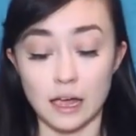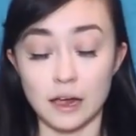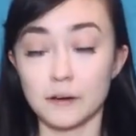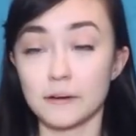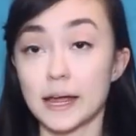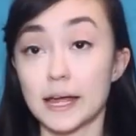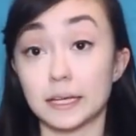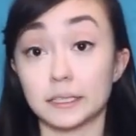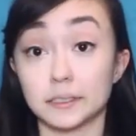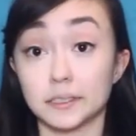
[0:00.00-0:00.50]

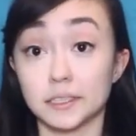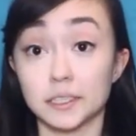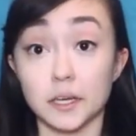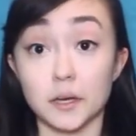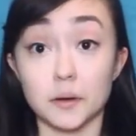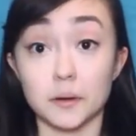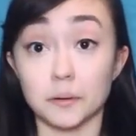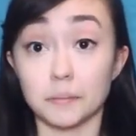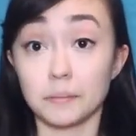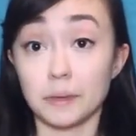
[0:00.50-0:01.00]
Alright,
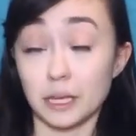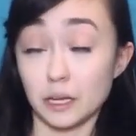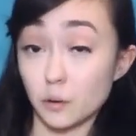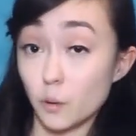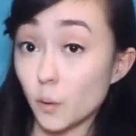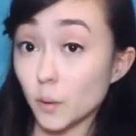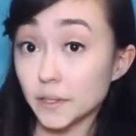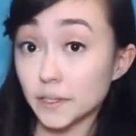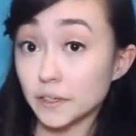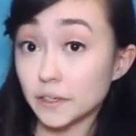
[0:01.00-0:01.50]
so
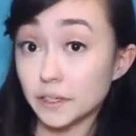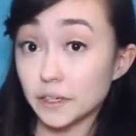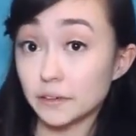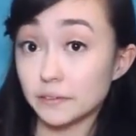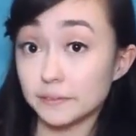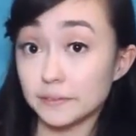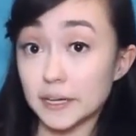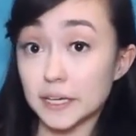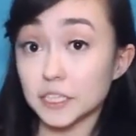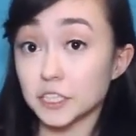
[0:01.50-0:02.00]
you ordered
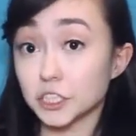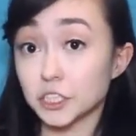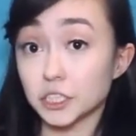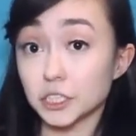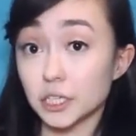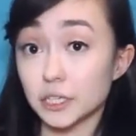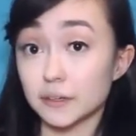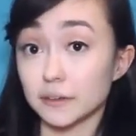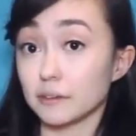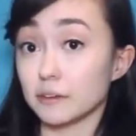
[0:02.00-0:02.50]
your
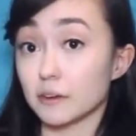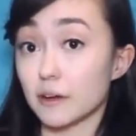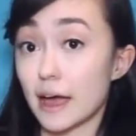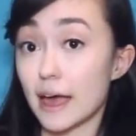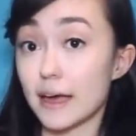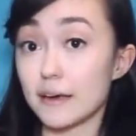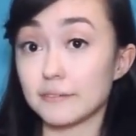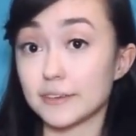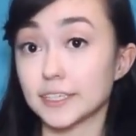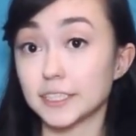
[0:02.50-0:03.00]
fish, you
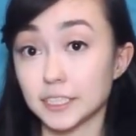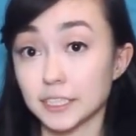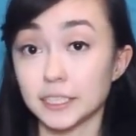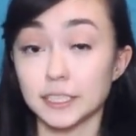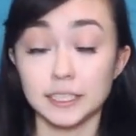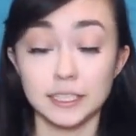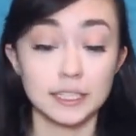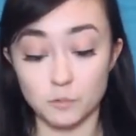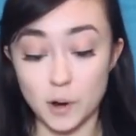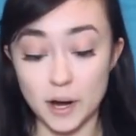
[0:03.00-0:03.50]
have it.
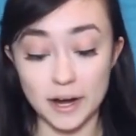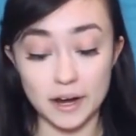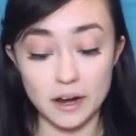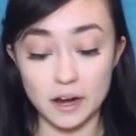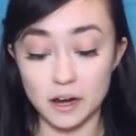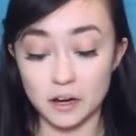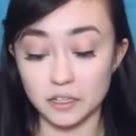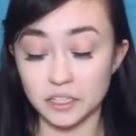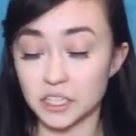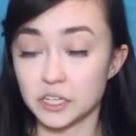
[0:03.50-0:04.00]

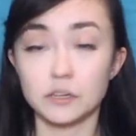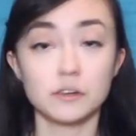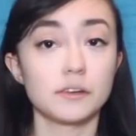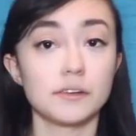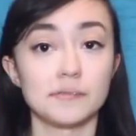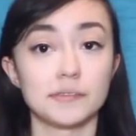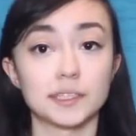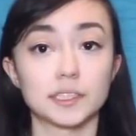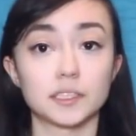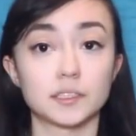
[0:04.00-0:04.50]
Where do you
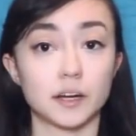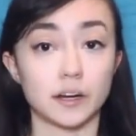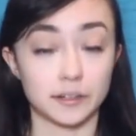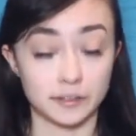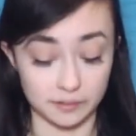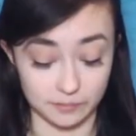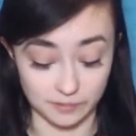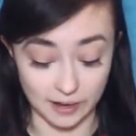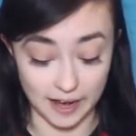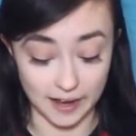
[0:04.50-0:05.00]
even
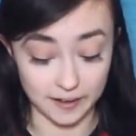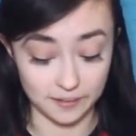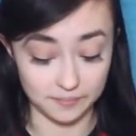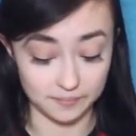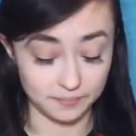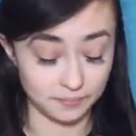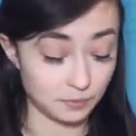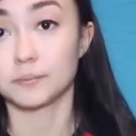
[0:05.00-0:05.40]
start, right?